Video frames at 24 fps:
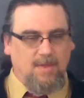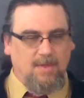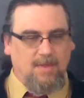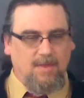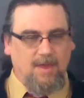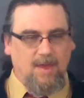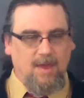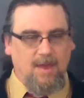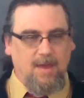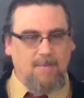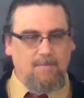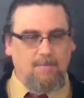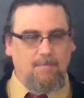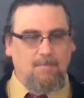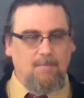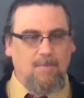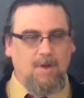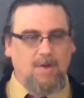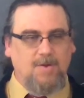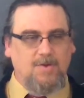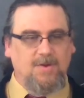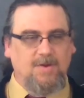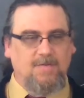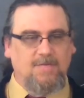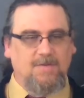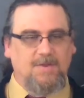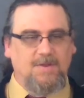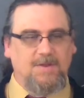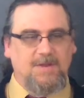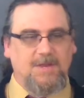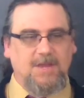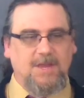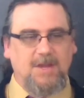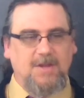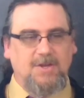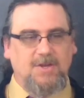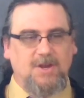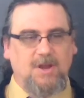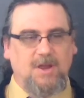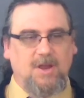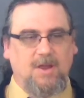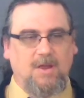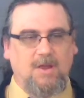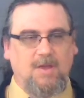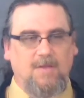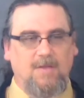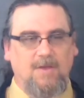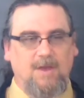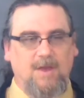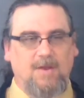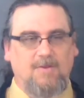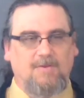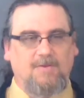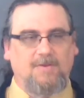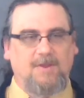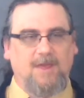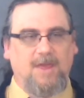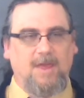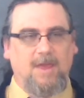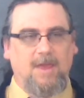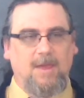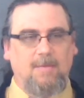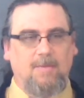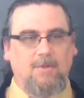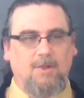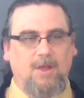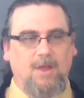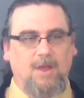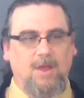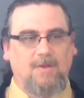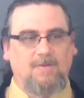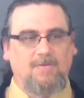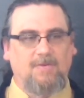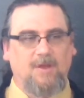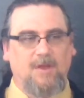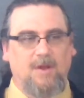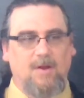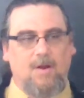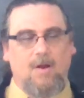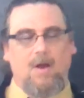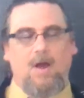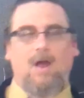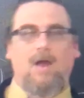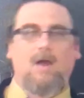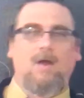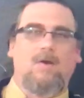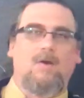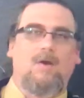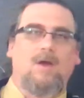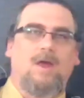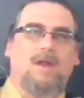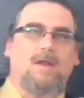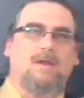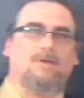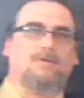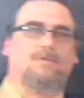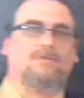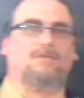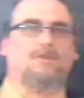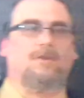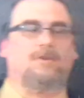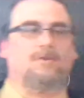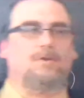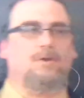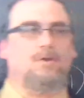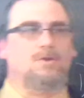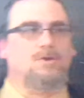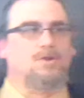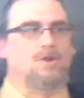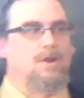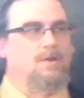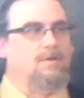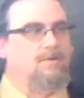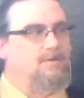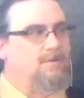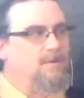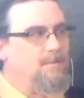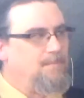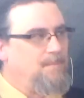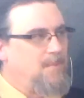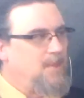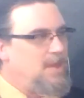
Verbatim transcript: that much of the teaching that is taking place in our higher ed institutions